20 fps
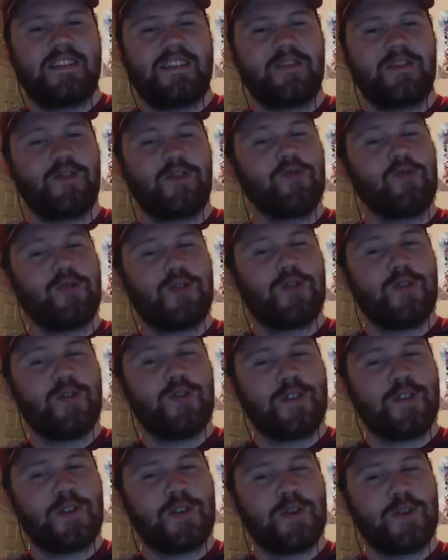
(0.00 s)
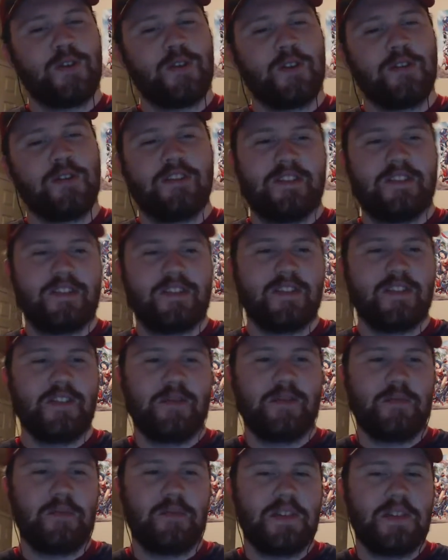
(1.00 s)
Two versus one.
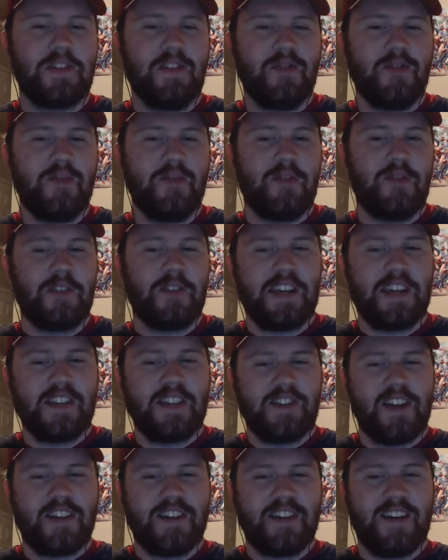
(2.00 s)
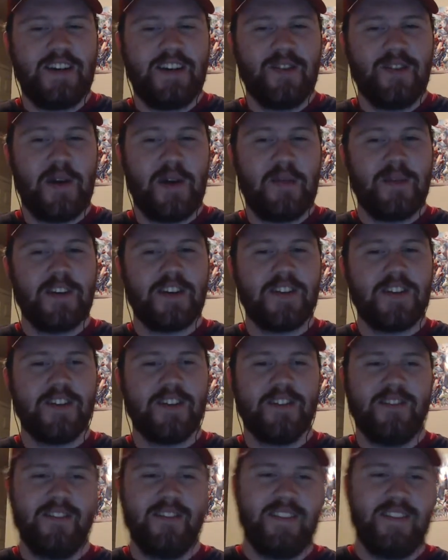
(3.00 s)
So Billy, you might want to get checked out. You might be a clone.